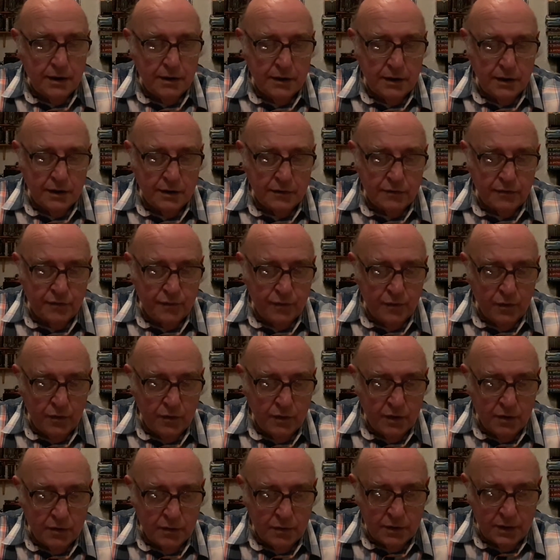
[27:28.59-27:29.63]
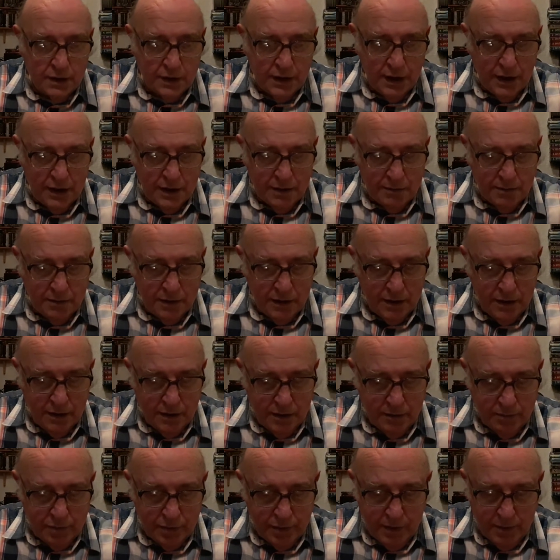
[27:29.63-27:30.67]
I think there's 4 here altogether, but the
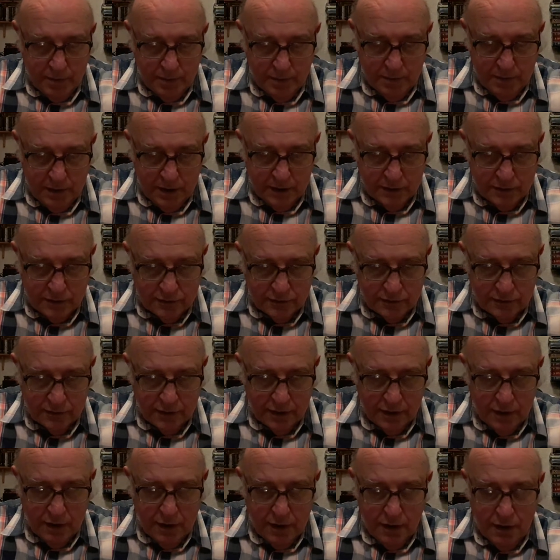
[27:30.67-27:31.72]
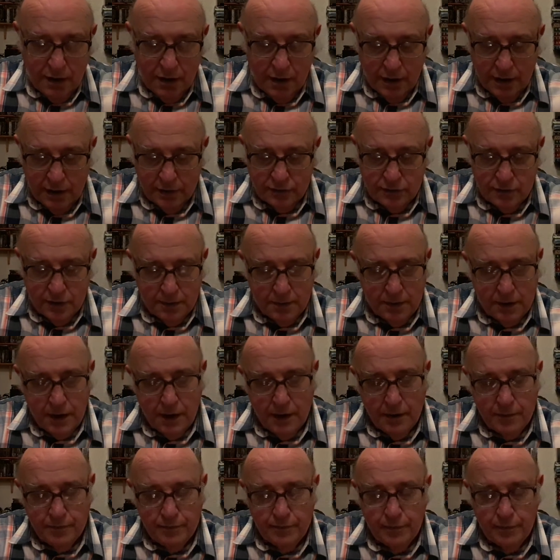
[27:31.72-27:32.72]
only problem is, oh yes, there we go.